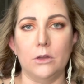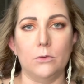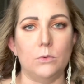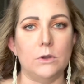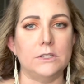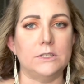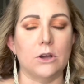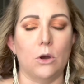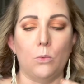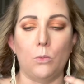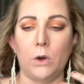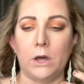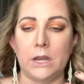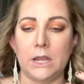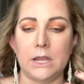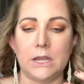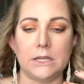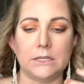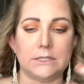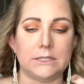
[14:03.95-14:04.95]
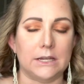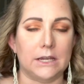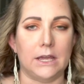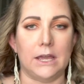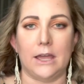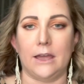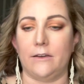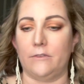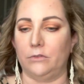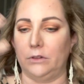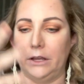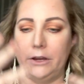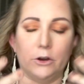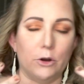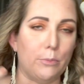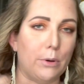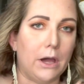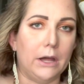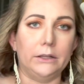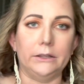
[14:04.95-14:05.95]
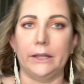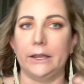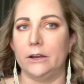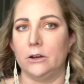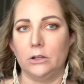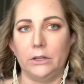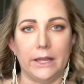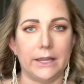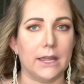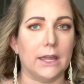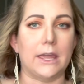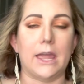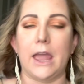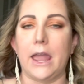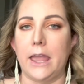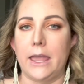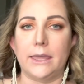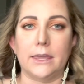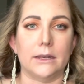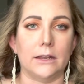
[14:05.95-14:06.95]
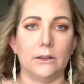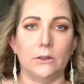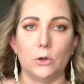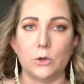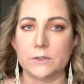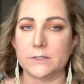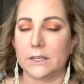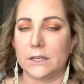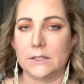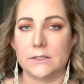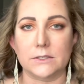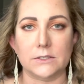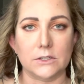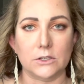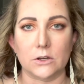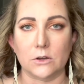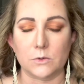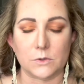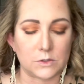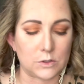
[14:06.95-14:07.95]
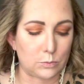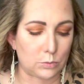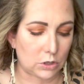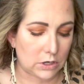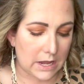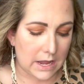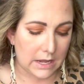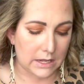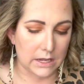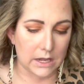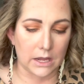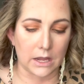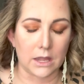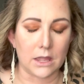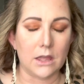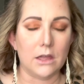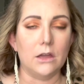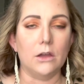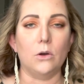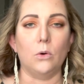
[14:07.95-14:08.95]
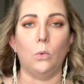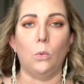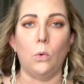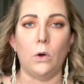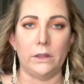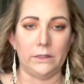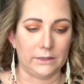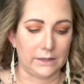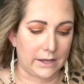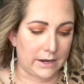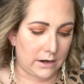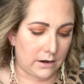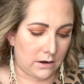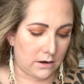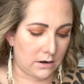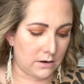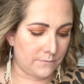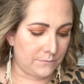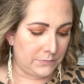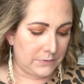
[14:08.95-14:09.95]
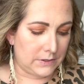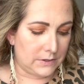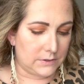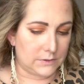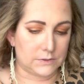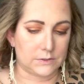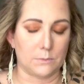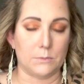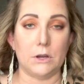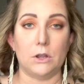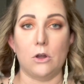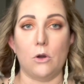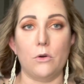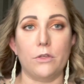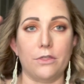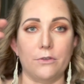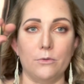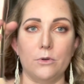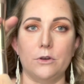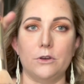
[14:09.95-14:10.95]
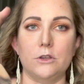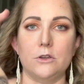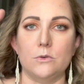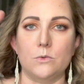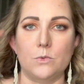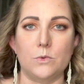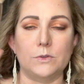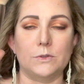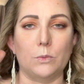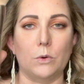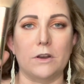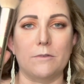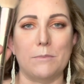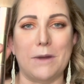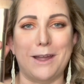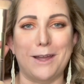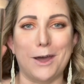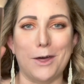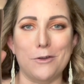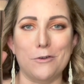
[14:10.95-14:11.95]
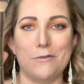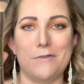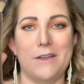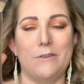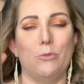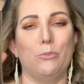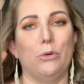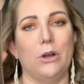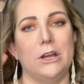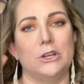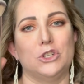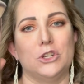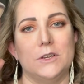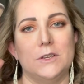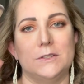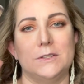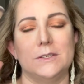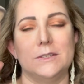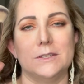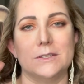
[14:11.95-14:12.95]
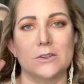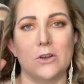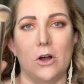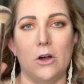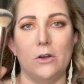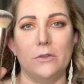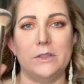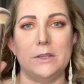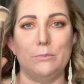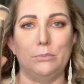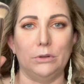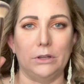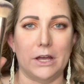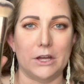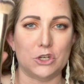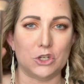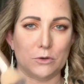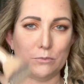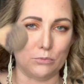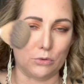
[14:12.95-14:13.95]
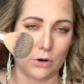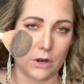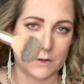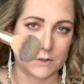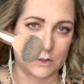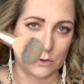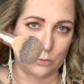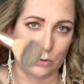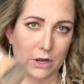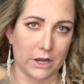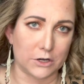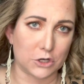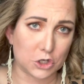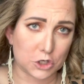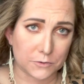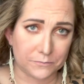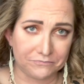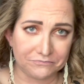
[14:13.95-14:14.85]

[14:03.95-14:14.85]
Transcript: We don't want it to have layer upon layer like a cake and it looks like it's, you know, super cakey. One layer. So I'm going to go through and use one of my other favorite brushes. This is called the Blush and Bronzer brush.